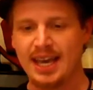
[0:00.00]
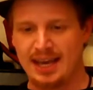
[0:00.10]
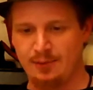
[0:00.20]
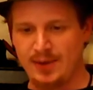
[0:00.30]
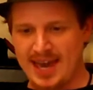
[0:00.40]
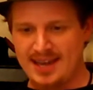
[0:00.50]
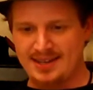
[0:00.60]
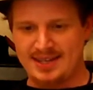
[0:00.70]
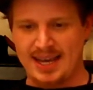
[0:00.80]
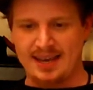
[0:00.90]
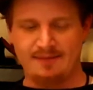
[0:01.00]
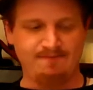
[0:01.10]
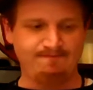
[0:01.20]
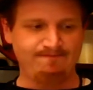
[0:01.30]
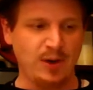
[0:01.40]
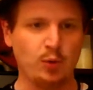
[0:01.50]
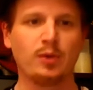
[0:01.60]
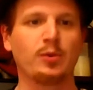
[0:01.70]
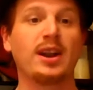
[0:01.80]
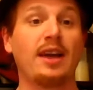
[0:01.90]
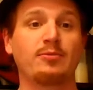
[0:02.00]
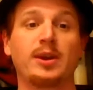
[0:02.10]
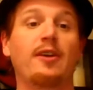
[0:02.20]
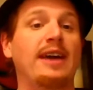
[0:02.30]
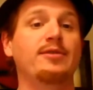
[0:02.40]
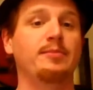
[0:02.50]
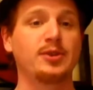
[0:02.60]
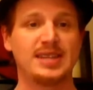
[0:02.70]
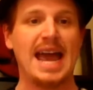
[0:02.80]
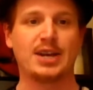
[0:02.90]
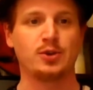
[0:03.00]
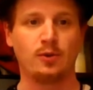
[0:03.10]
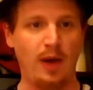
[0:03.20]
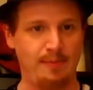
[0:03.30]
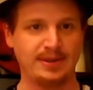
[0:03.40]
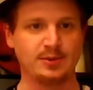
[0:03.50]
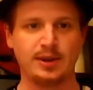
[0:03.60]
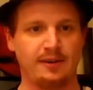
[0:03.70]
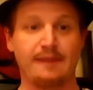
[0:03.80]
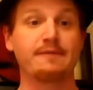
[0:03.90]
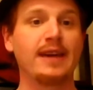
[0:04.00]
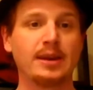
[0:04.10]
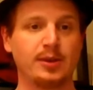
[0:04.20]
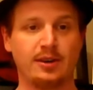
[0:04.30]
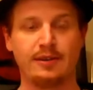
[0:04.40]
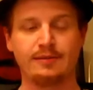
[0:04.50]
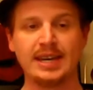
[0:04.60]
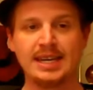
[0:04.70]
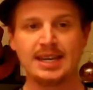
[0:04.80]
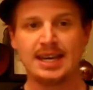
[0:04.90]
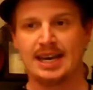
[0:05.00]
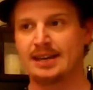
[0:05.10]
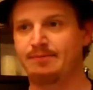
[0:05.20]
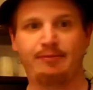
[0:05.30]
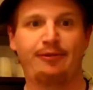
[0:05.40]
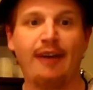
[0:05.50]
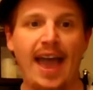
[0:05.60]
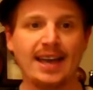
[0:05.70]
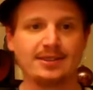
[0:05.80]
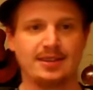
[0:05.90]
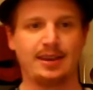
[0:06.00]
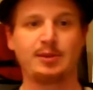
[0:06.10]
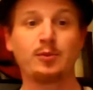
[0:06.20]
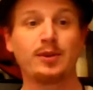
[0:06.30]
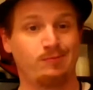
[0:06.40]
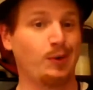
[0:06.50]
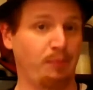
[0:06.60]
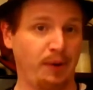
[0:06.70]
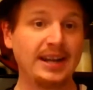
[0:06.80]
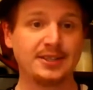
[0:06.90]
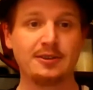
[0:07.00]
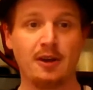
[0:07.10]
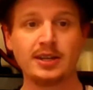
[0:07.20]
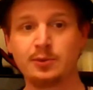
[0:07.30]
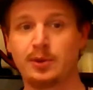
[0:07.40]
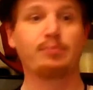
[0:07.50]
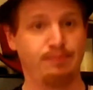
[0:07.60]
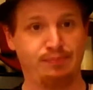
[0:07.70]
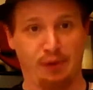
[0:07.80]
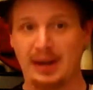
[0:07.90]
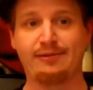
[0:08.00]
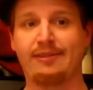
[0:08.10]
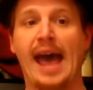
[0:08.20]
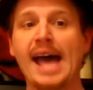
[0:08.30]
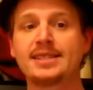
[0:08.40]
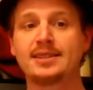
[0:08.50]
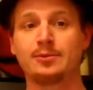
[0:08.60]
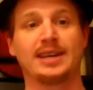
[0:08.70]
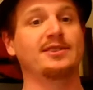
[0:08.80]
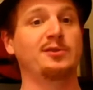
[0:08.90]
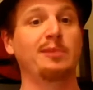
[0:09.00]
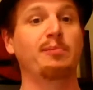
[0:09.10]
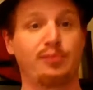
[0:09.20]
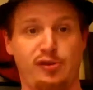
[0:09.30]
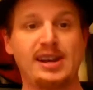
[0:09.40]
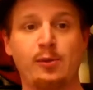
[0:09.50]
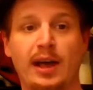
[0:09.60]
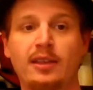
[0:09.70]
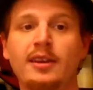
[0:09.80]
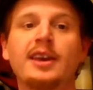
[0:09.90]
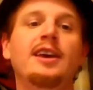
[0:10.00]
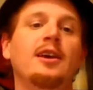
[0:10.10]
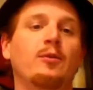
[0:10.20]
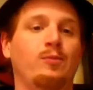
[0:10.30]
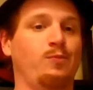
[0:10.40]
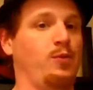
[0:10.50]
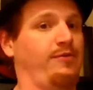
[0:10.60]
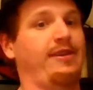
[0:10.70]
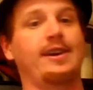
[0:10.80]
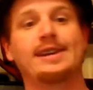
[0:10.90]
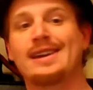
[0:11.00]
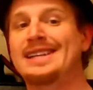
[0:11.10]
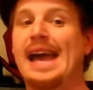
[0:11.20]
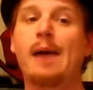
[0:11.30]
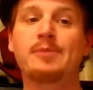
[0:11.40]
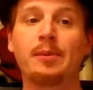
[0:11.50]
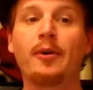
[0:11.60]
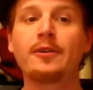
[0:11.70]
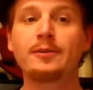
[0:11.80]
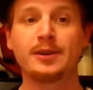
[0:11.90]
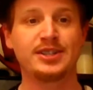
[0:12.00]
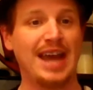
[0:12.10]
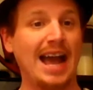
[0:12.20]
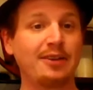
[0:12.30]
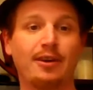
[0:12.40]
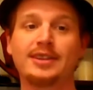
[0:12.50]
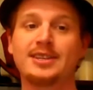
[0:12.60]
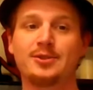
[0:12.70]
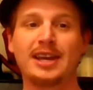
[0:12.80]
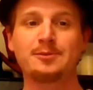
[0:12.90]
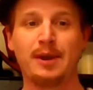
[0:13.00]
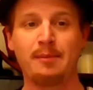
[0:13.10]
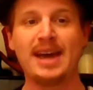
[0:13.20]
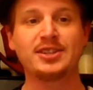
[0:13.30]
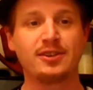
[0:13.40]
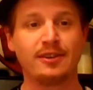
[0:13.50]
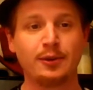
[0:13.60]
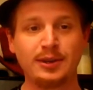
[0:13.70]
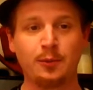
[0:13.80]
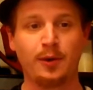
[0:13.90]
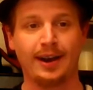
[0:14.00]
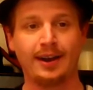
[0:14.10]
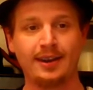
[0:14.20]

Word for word: Uh, we can't. Uh, we're not. We don't have the most natural weapons. We don't have venom. We don't have uh, fangs. I mean, we, we're pretty strong. We're pretty fast. We can swim pretty well we're very adaptable. We're a jack of all these trades, but a master of only one.